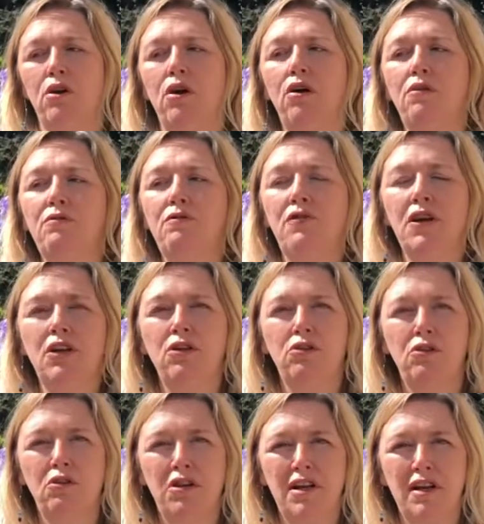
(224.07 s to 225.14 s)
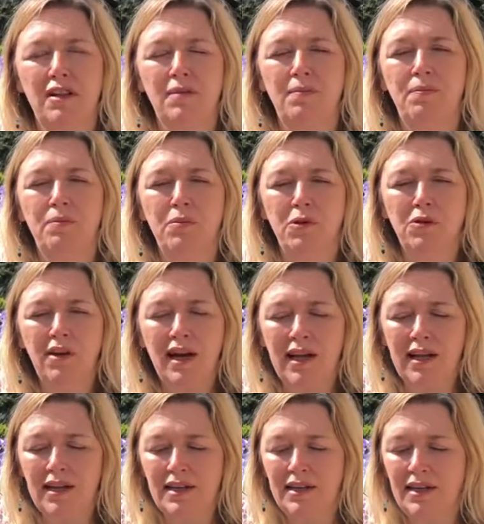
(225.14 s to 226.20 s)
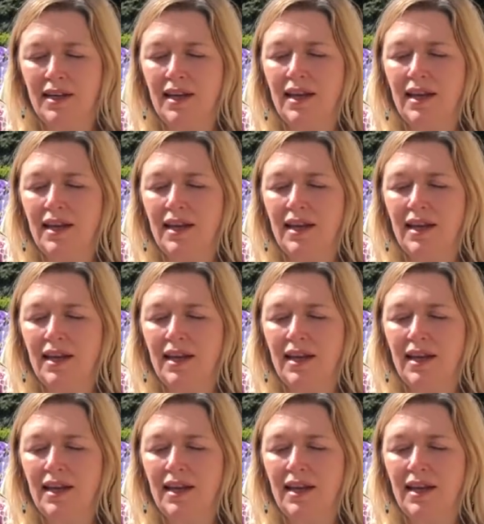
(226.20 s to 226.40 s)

of Victorian morality.